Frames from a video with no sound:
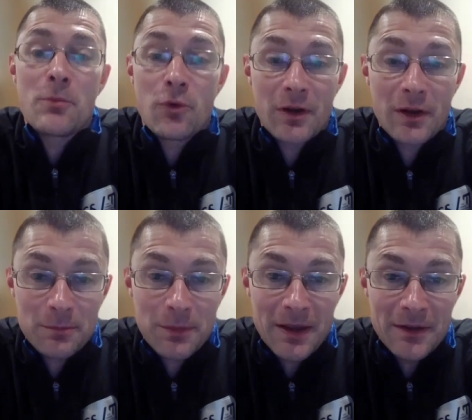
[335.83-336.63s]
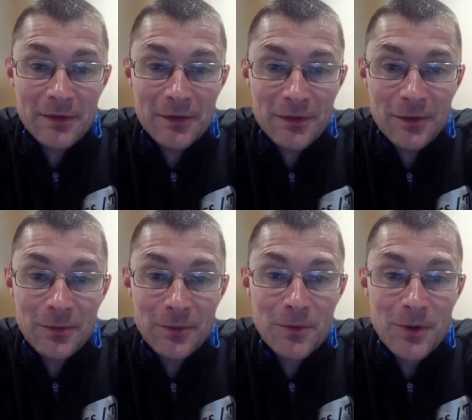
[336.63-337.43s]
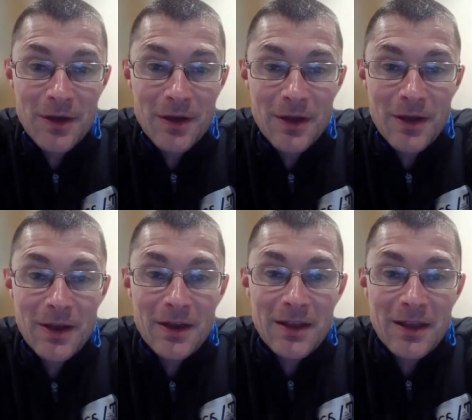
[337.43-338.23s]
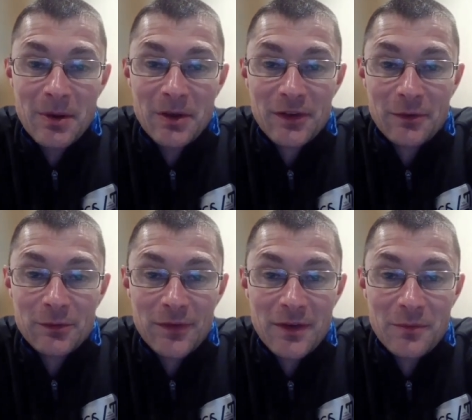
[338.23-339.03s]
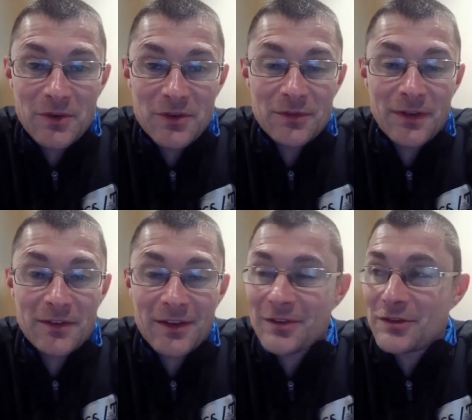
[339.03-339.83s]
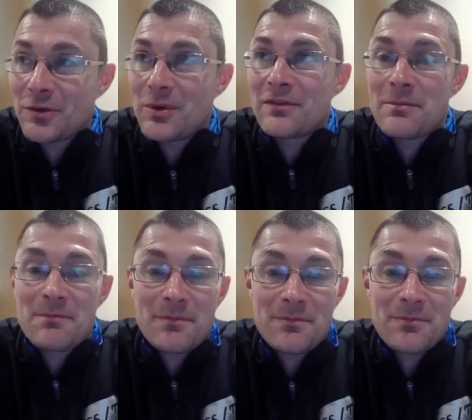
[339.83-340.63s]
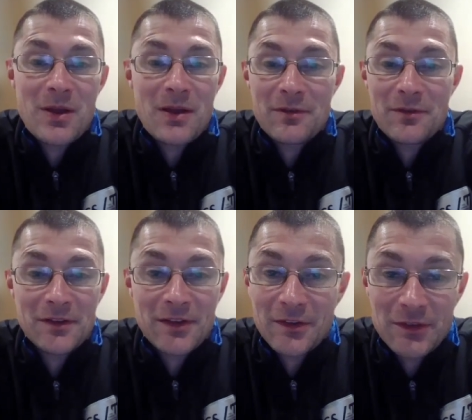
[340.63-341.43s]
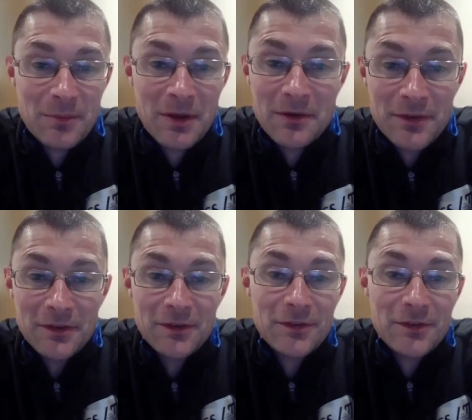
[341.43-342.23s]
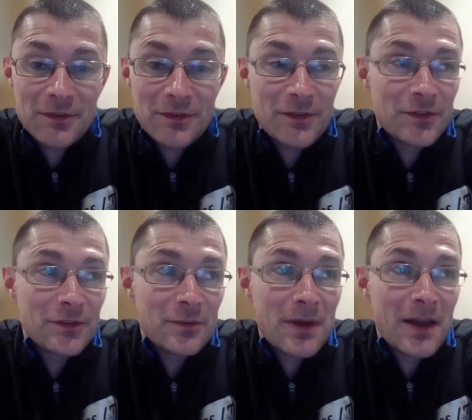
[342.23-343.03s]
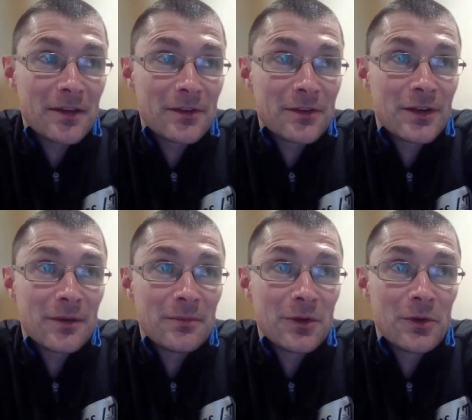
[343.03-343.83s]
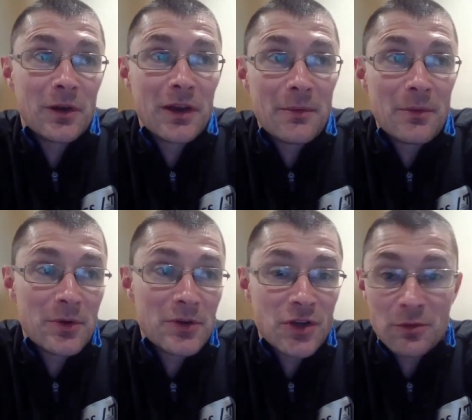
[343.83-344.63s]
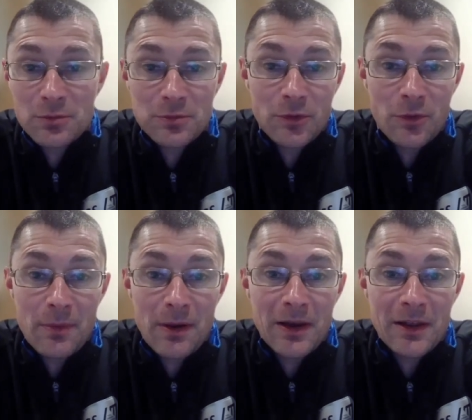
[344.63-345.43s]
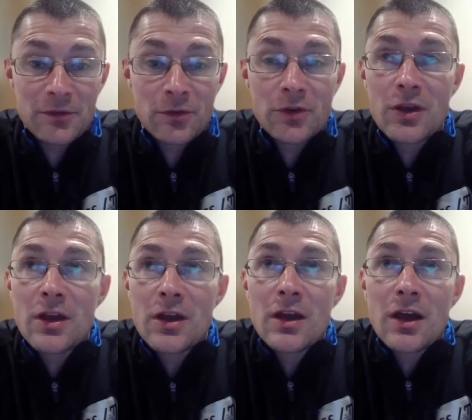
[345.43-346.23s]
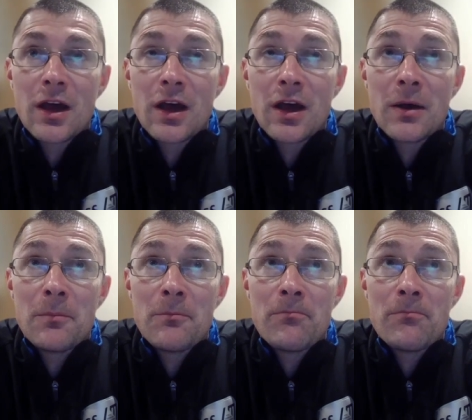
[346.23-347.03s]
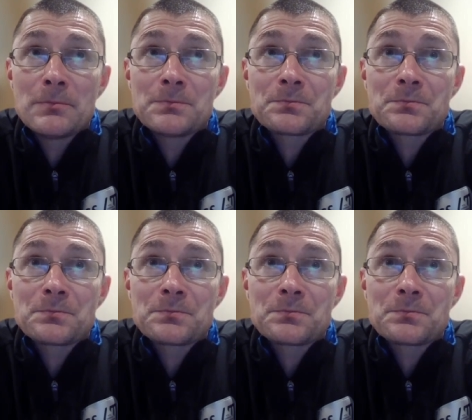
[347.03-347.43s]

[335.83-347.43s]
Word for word: we're more or less paid to keep ourselves fit, which is fantastic. We have a we have a fantastic benefits system at um, Lululemon, which I'll talk about later on. Um,